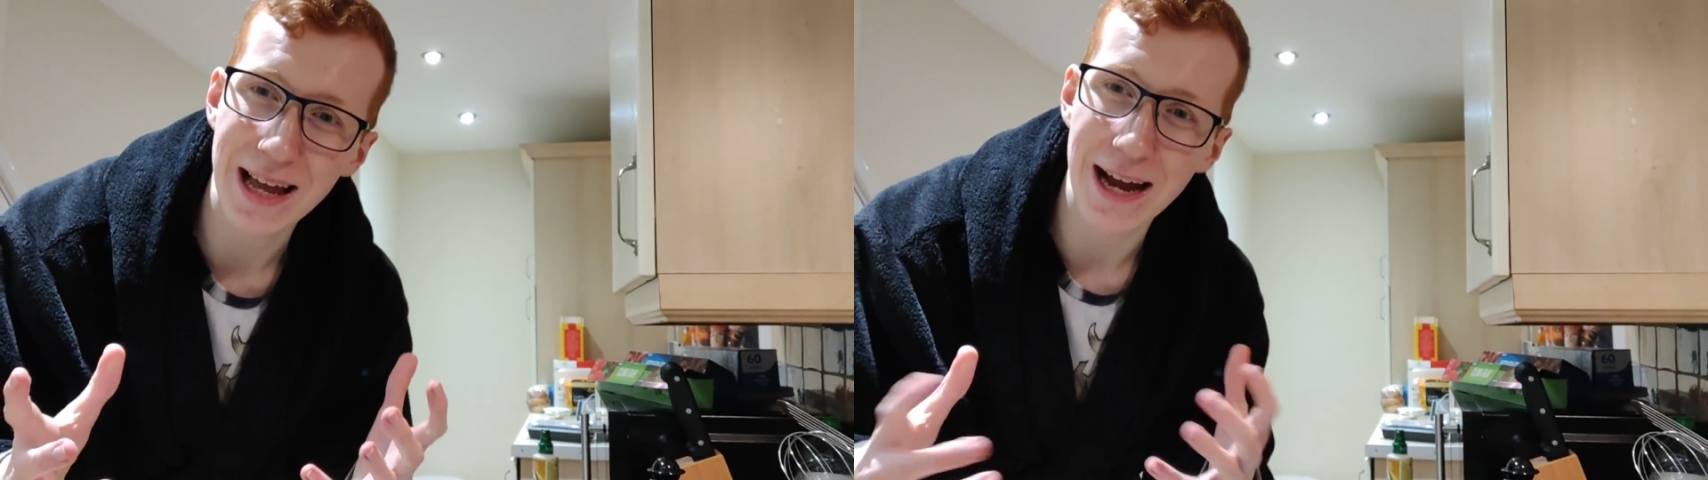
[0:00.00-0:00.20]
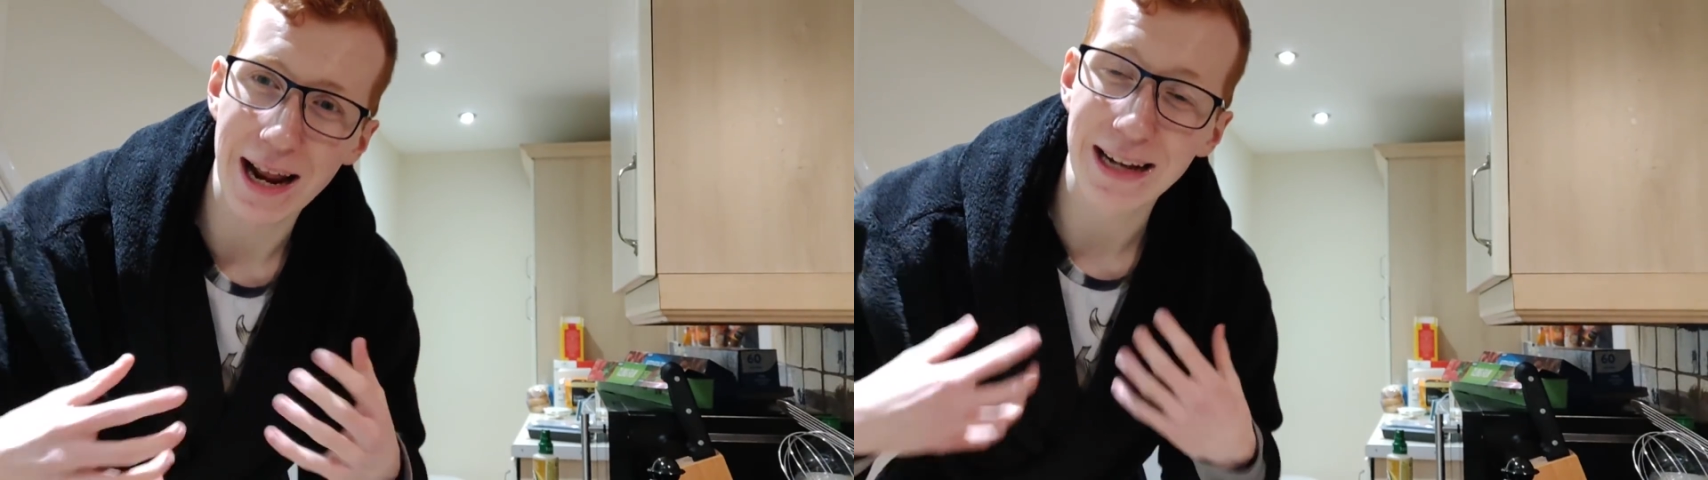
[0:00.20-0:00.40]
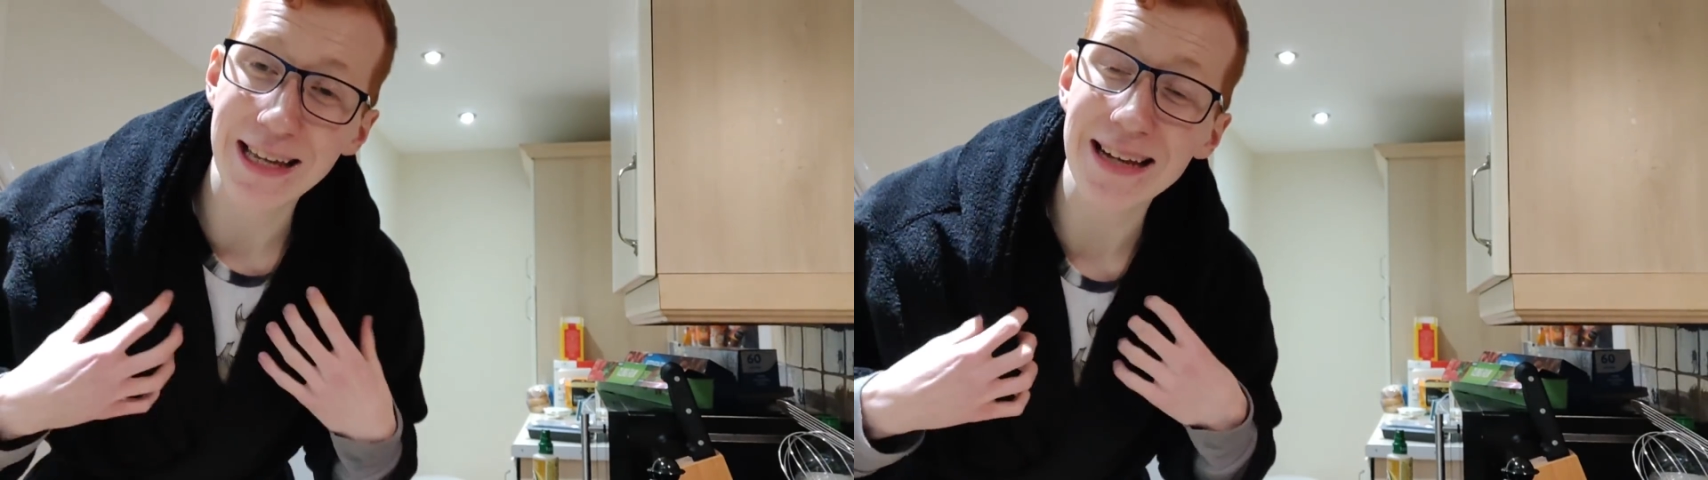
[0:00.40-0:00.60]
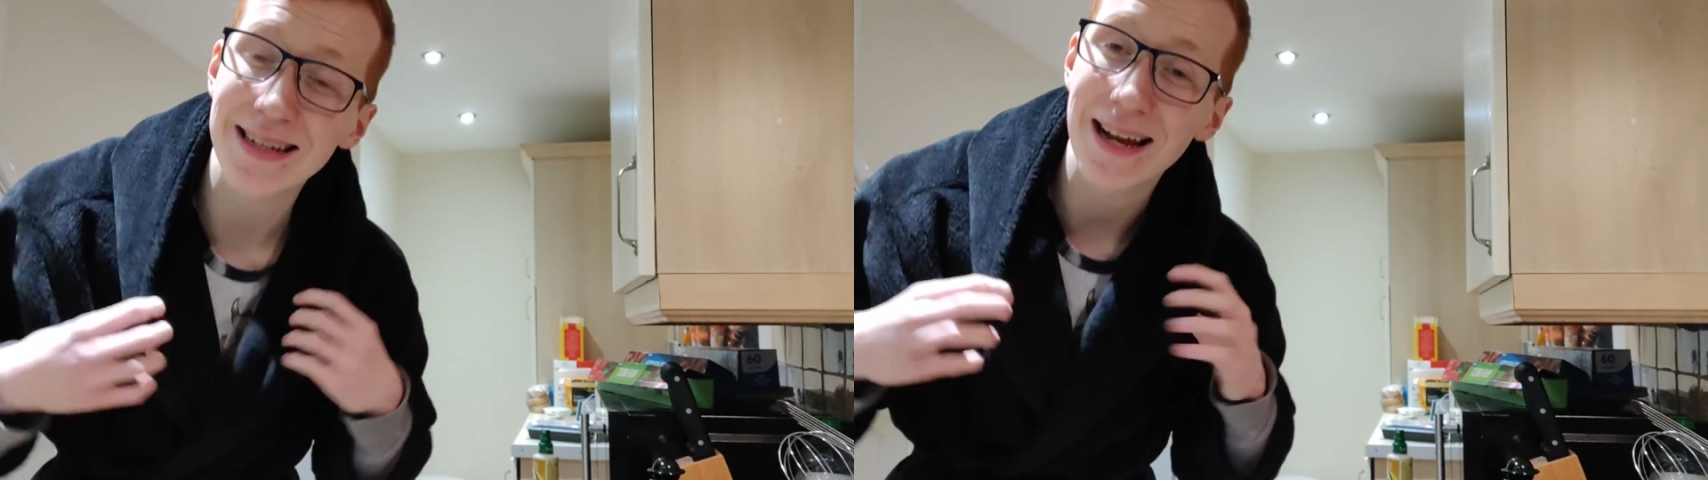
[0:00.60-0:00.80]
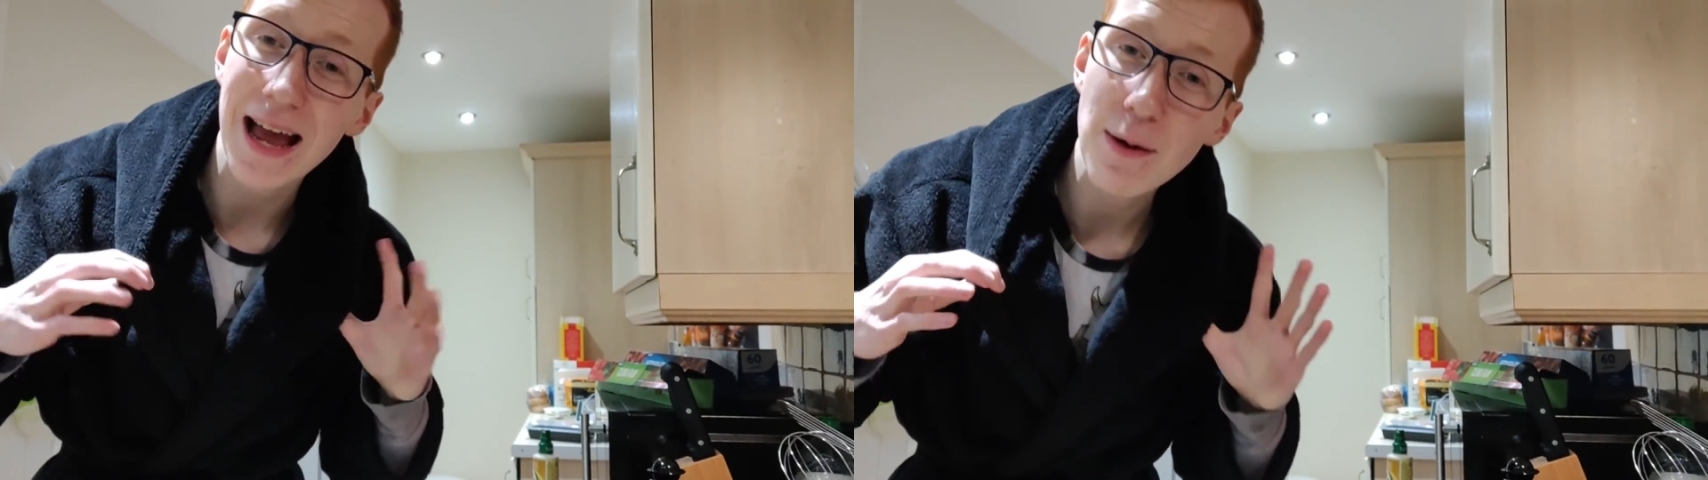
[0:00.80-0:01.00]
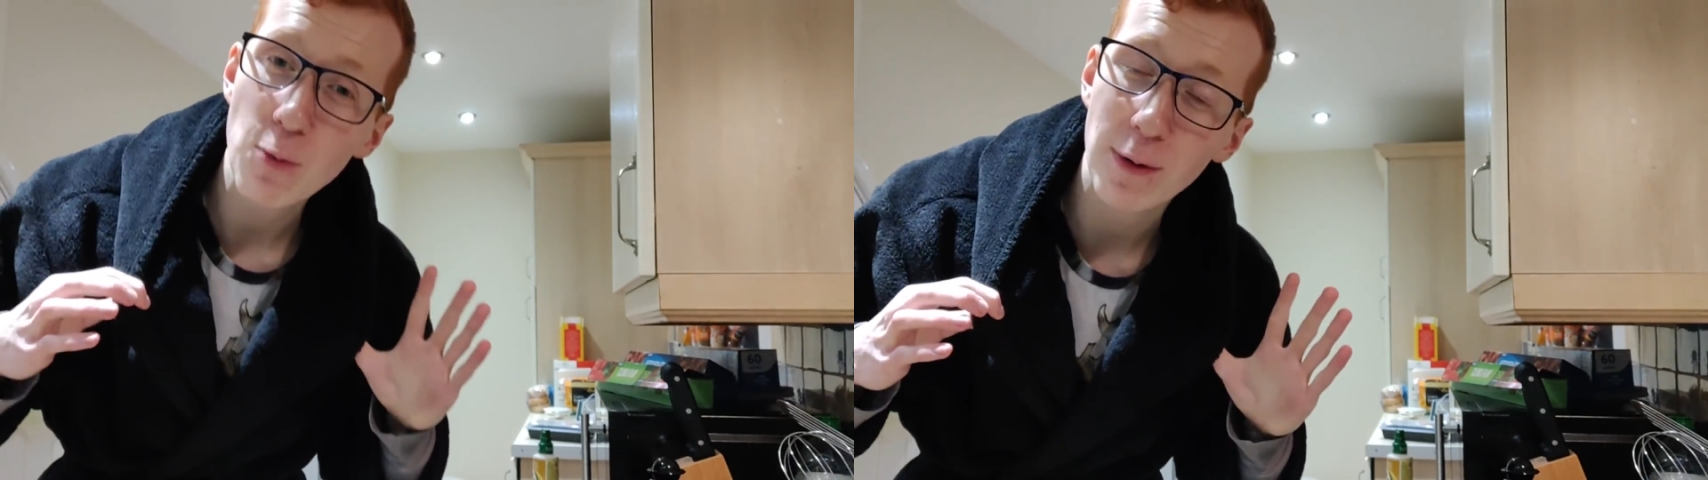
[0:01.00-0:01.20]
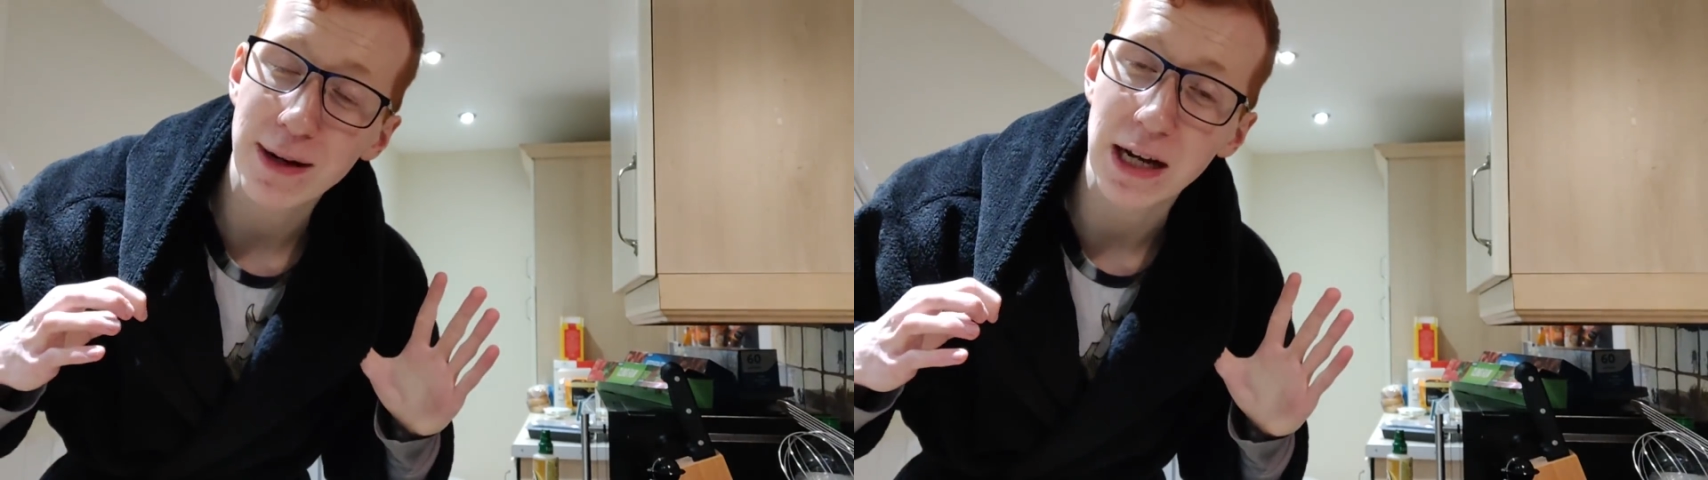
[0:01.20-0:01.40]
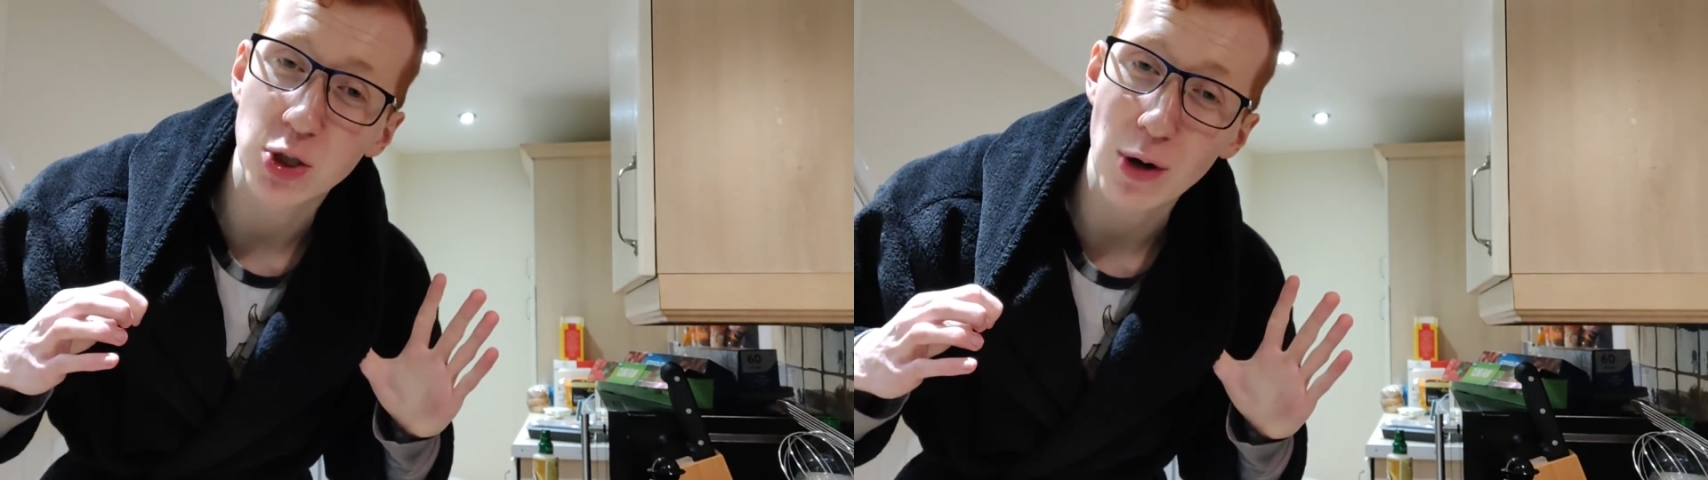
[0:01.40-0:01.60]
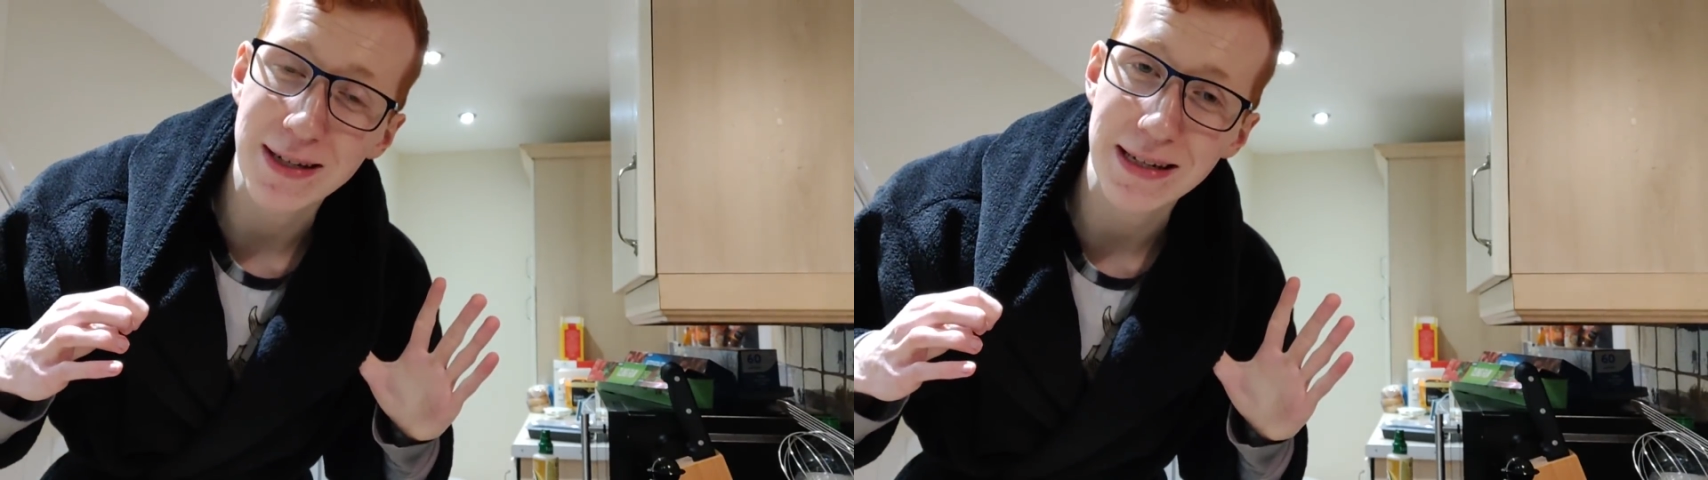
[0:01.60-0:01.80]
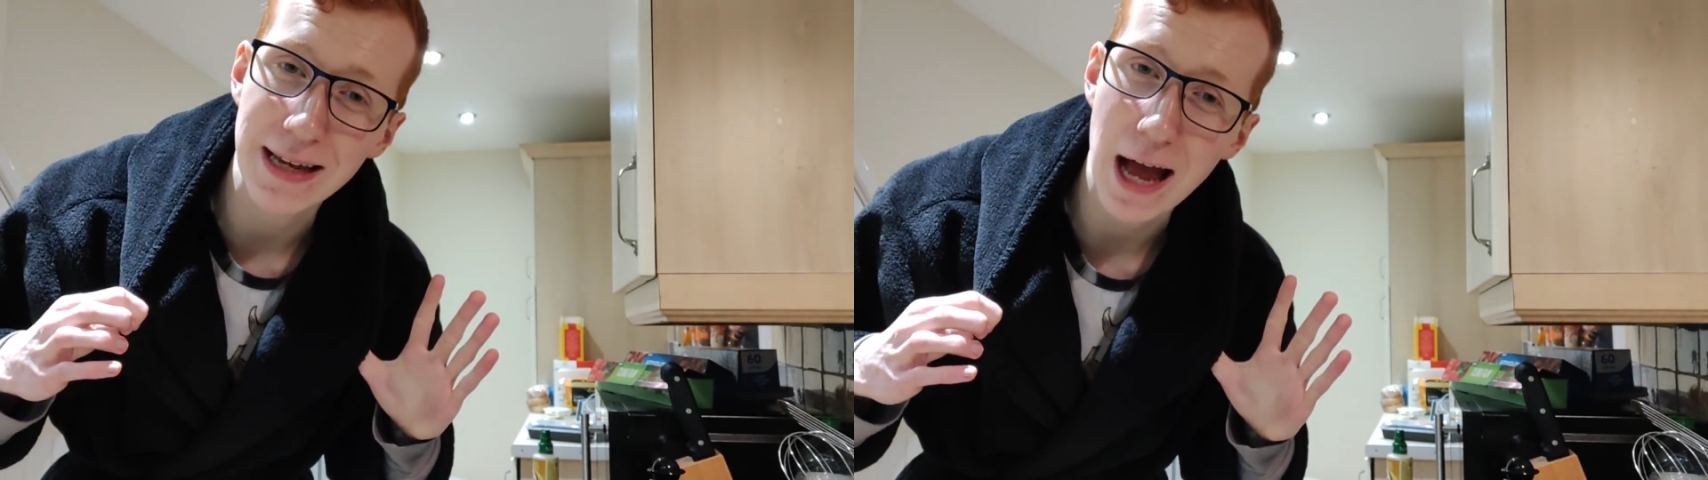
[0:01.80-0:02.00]
And yes, I am wearing a
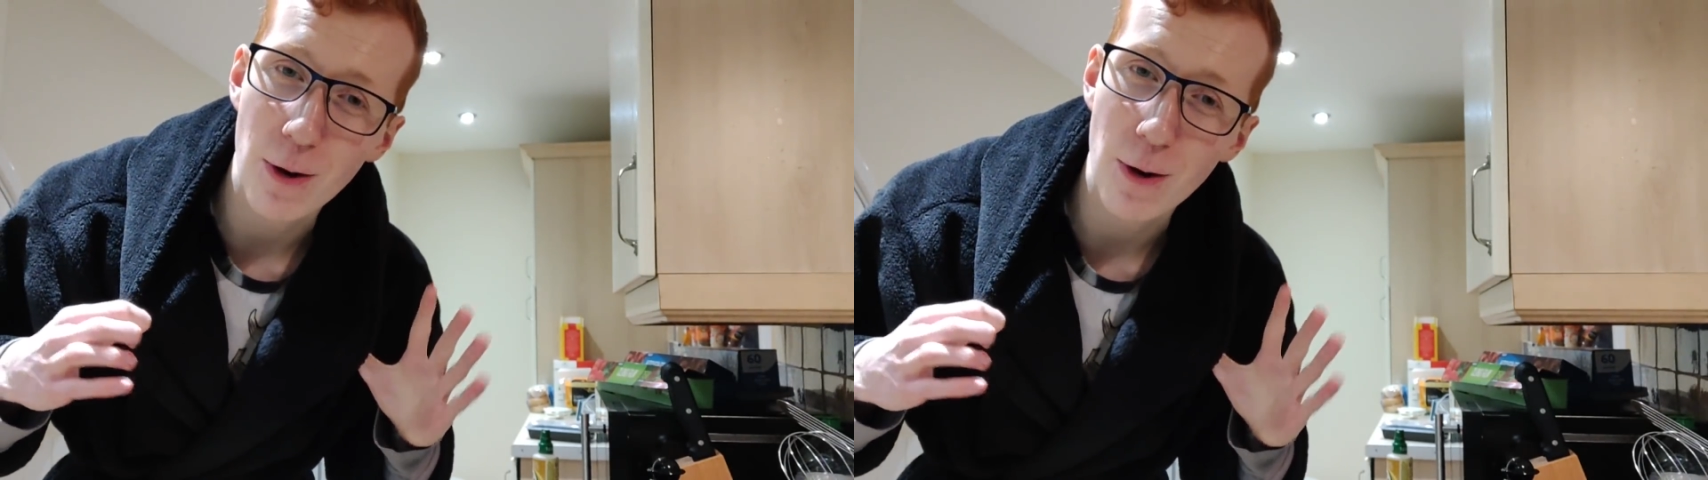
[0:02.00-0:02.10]
dressing gown.